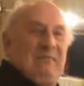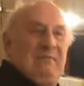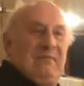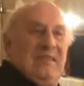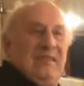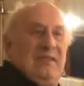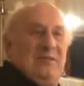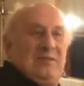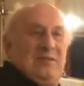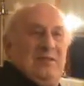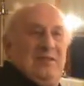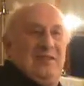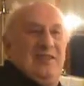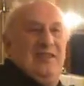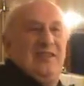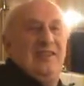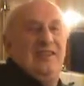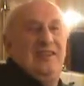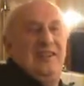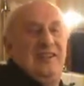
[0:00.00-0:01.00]
And
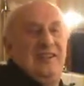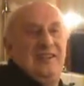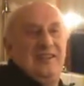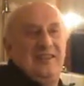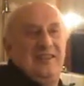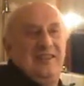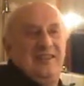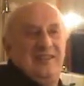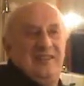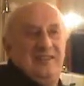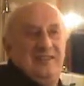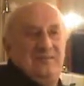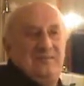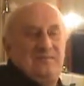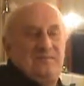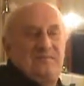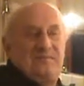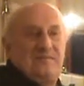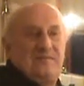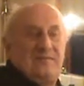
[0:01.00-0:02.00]
then
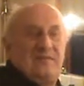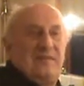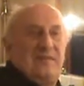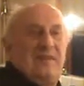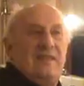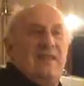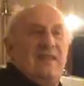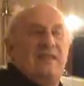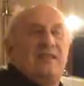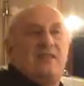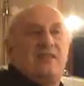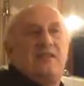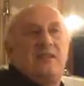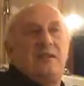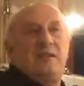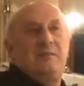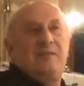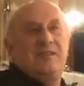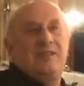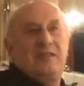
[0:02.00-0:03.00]
another
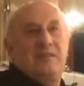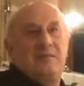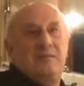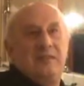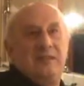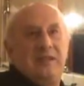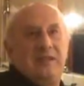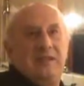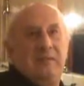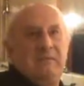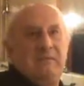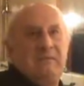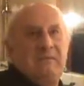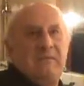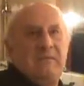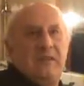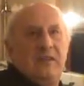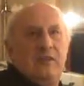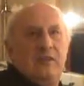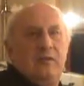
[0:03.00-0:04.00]
time he said to me,
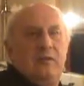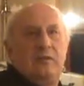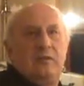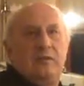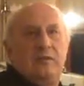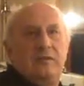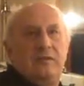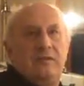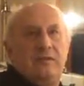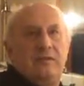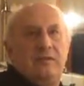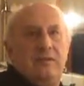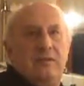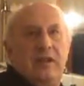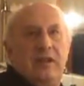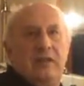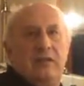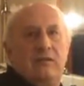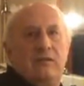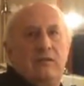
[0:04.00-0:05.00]
oh,
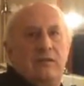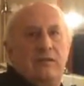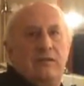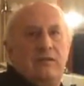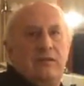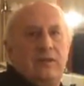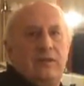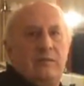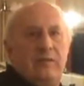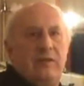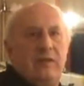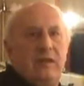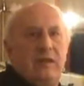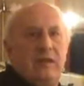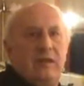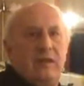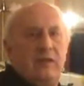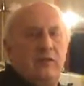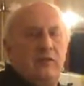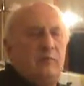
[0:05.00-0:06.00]
hang on, I've got something in the
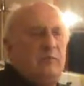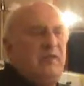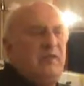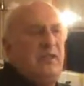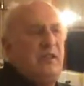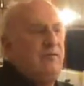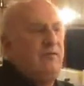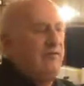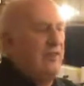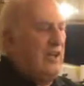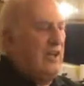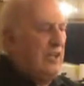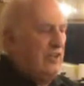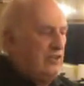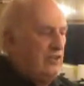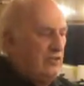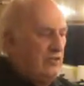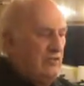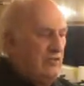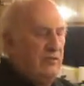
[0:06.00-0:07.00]
car. We've been there for
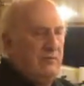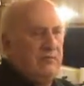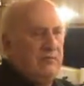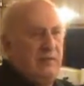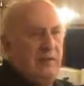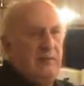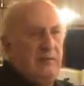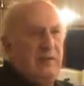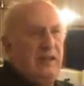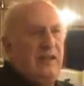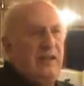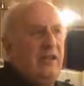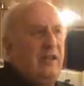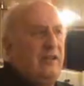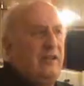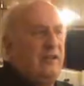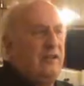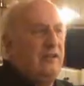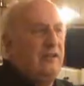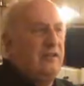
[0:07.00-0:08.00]
ages. I've been
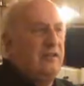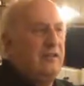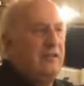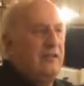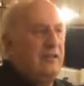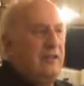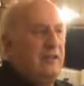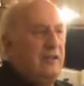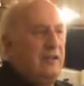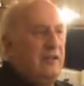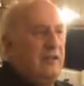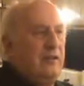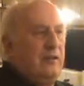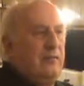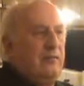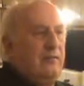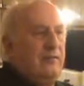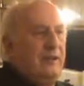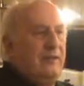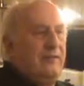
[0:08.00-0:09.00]
meaning to let you
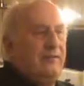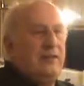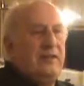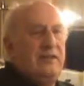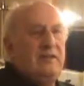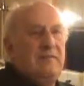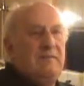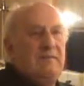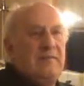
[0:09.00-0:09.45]
have it.